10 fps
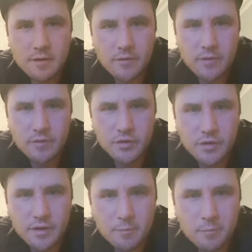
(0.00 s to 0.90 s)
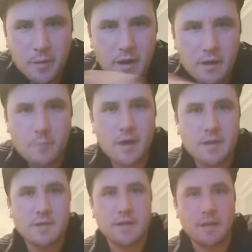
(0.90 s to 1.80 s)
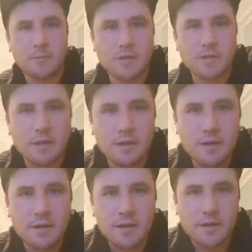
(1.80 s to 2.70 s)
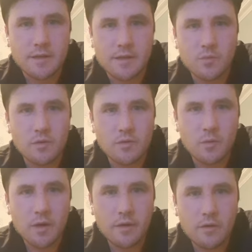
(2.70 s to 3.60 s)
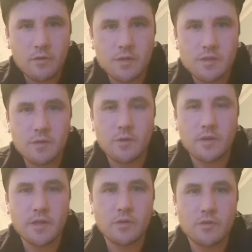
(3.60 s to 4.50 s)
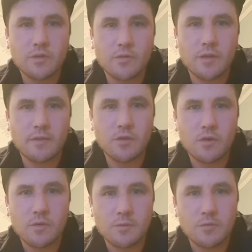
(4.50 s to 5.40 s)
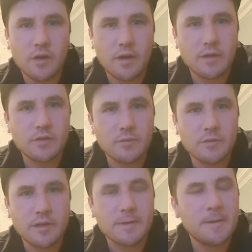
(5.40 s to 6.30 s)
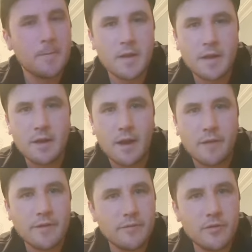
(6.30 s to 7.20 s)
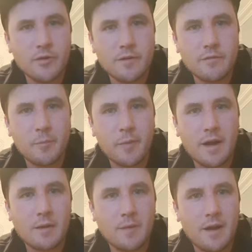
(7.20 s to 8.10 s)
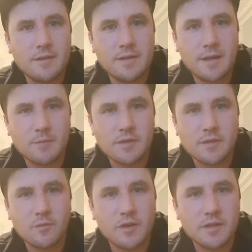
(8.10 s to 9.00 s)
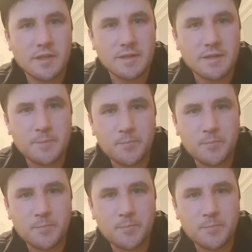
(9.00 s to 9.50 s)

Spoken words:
Have you ever tried a palmad damsel? It has worked well in all the still waters I go to, and I've caught some cracking trout on it. I've never heard of the palmad damsel. What is it?